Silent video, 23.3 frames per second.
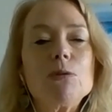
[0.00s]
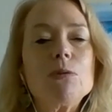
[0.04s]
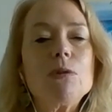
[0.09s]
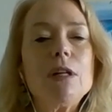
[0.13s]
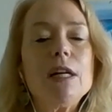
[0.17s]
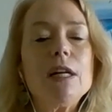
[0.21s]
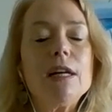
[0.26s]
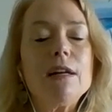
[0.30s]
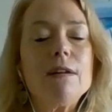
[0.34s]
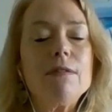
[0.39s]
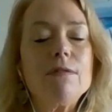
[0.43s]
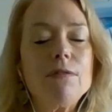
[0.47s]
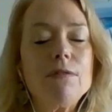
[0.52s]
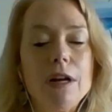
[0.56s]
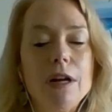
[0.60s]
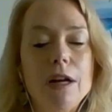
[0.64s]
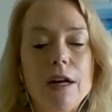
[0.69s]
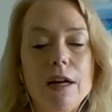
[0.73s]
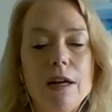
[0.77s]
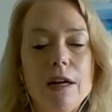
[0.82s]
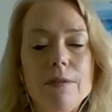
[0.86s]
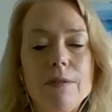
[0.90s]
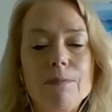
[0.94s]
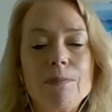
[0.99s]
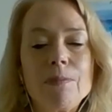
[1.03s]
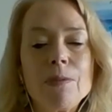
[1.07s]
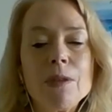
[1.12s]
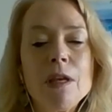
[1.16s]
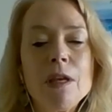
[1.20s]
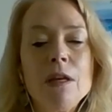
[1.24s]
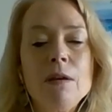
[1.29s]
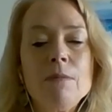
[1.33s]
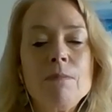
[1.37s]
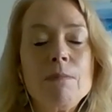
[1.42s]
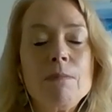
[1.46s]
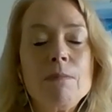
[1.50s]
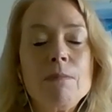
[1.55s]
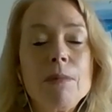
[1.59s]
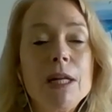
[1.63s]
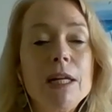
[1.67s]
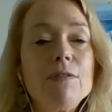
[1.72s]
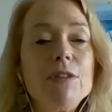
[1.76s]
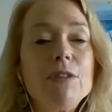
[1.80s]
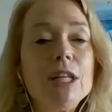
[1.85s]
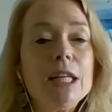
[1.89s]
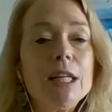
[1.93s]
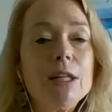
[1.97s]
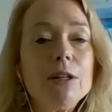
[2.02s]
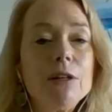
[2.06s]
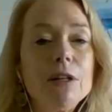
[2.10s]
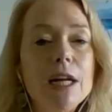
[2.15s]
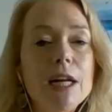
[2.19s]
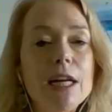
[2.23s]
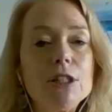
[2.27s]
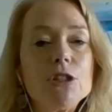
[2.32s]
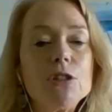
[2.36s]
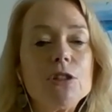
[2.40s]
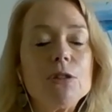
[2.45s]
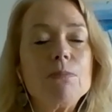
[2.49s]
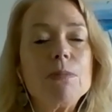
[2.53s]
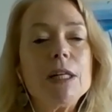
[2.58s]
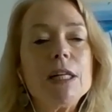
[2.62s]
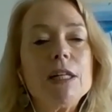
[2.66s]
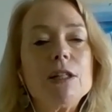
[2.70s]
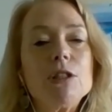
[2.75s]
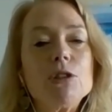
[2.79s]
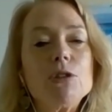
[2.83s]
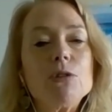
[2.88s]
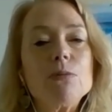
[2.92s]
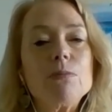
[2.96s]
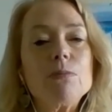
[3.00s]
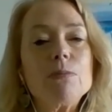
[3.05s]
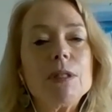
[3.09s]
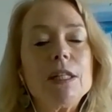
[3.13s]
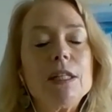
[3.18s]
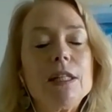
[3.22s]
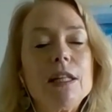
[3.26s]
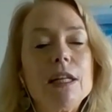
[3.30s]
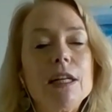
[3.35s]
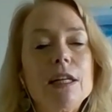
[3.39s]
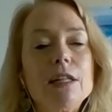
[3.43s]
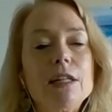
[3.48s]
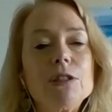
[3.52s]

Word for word: We'll have um, Many of the international panels will be there.